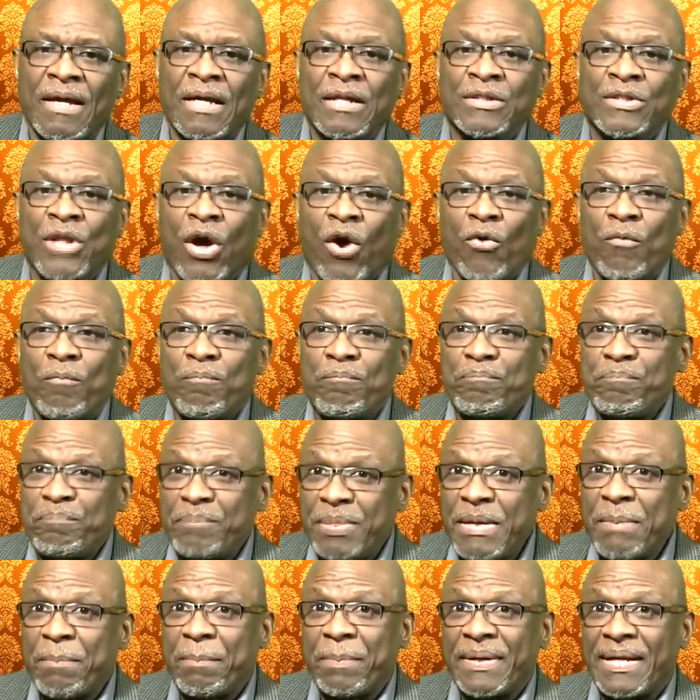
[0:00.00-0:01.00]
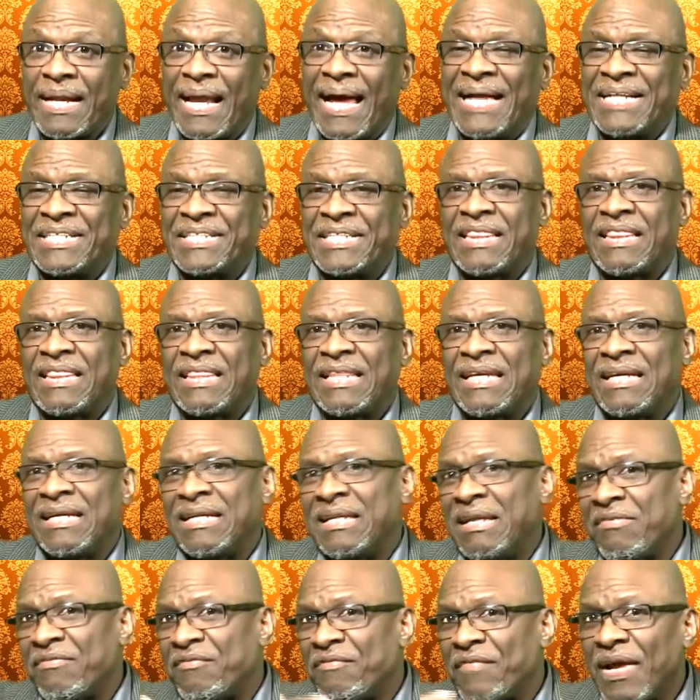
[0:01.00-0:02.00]
Now, people, as
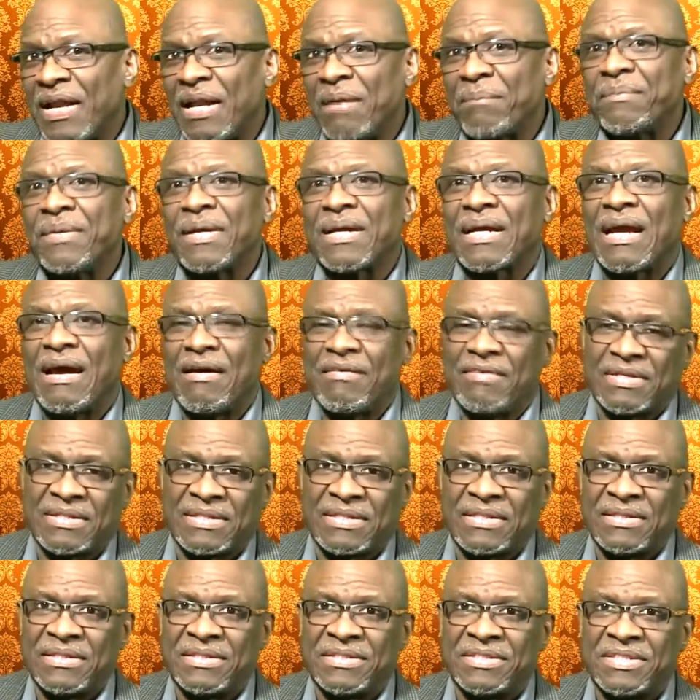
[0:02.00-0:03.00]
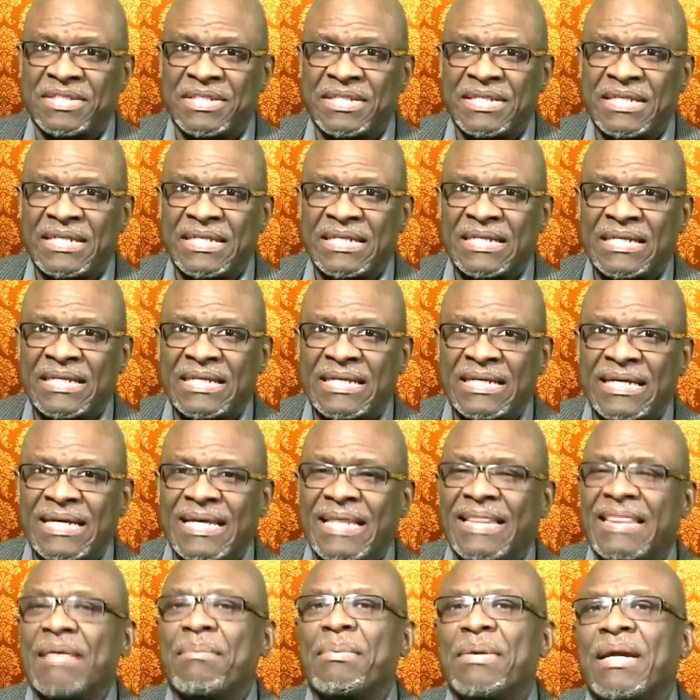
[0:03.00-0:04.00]
they develop their characters,
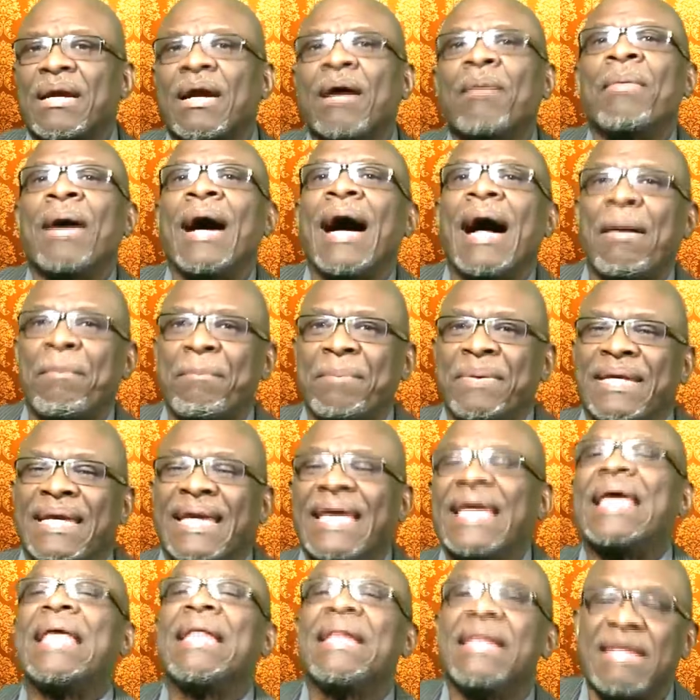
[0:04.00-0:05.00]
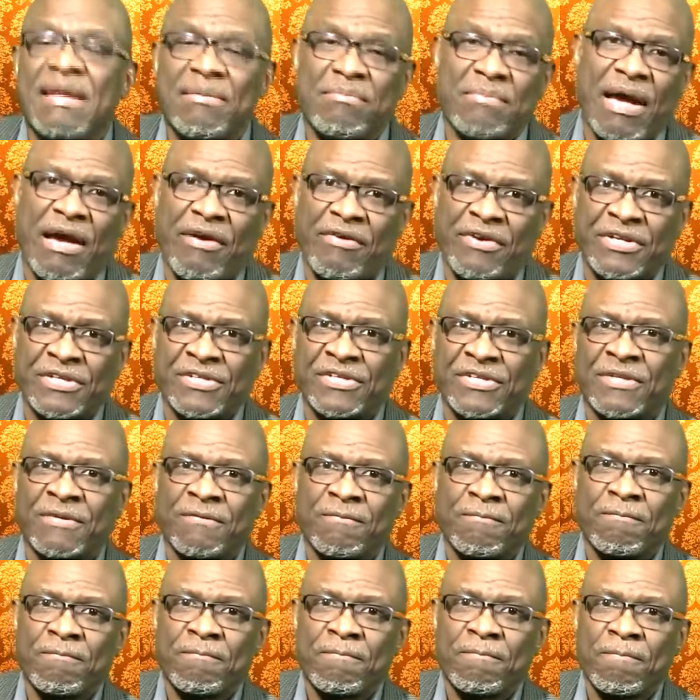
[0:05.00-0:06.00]
they become happy in their
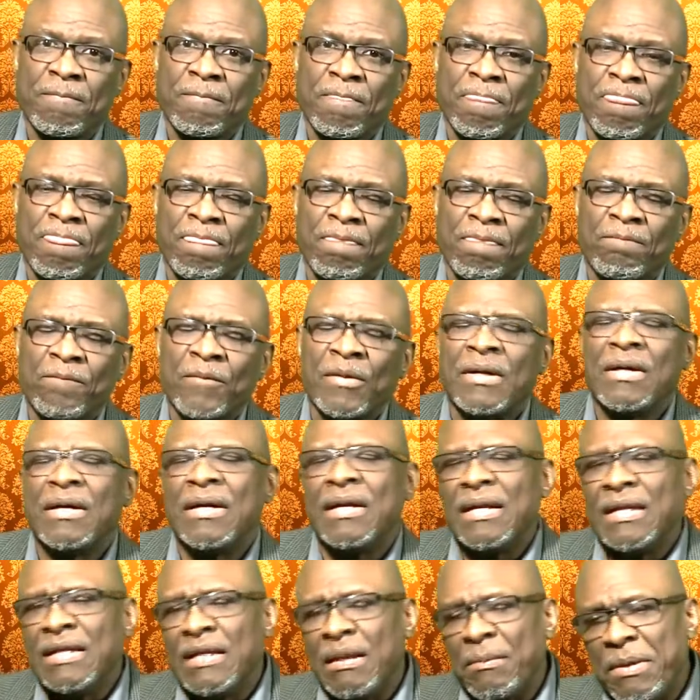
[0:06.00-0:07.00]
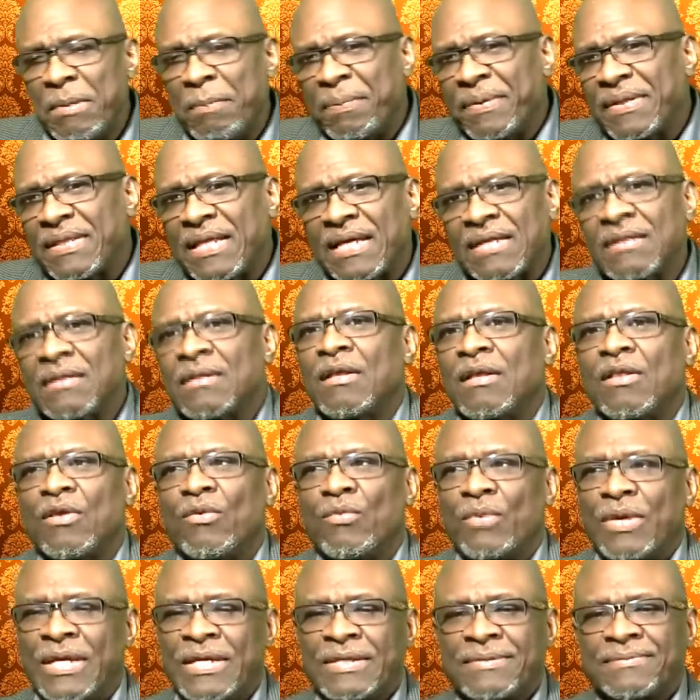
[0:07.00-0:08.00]
marriage. Let me put that
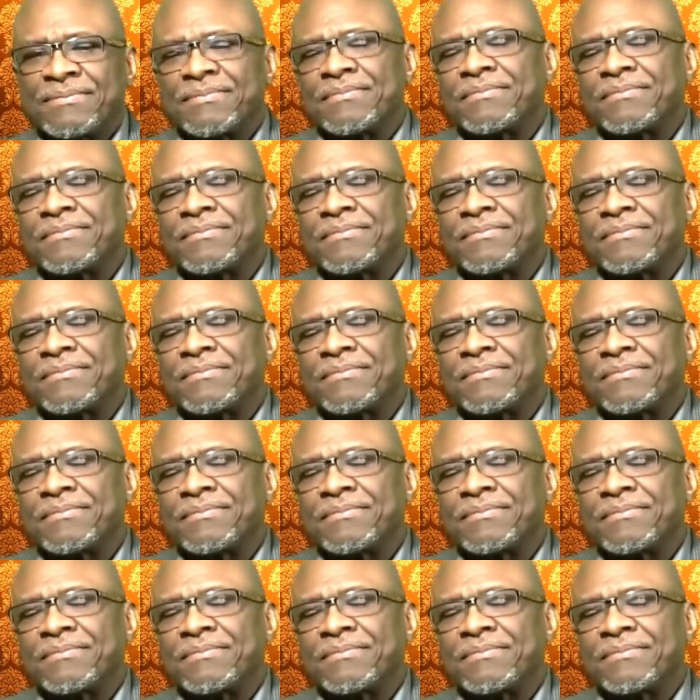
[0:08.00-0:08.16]
another way.